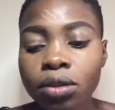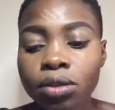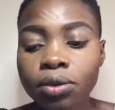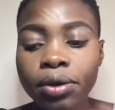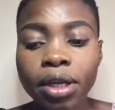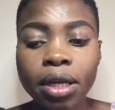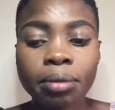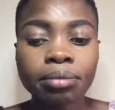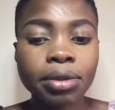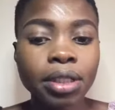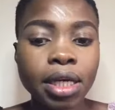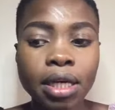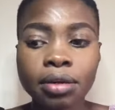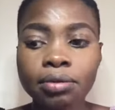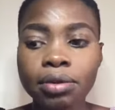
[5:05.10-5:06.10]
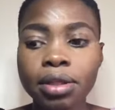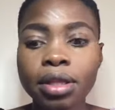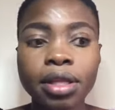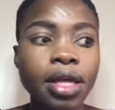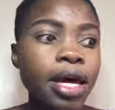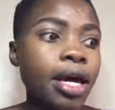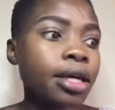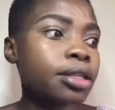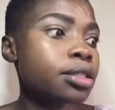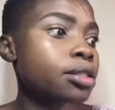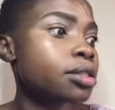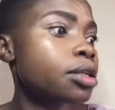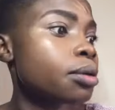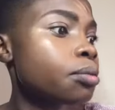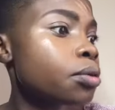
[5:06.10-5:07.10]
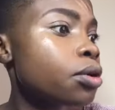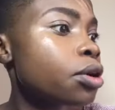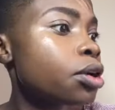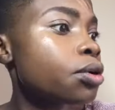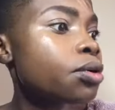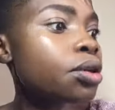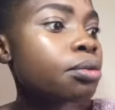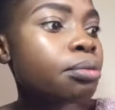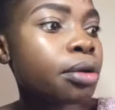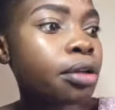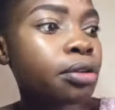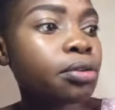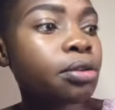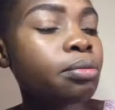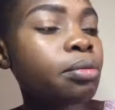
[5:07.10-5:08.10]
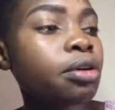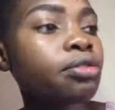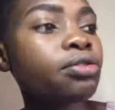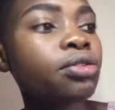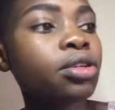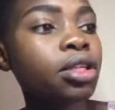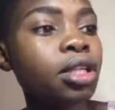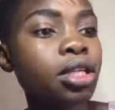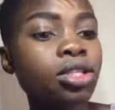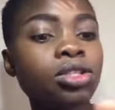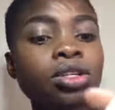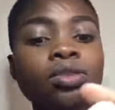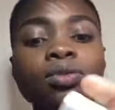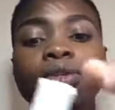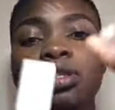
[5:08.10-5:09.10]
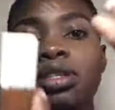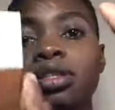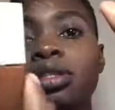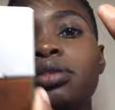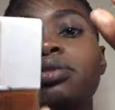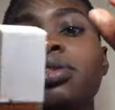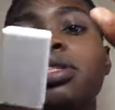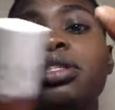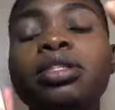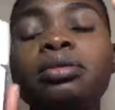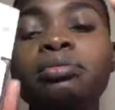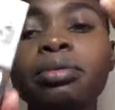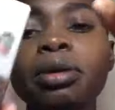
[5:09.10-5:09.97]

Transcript: So when I'm done with that, I'm going with my foundation, which is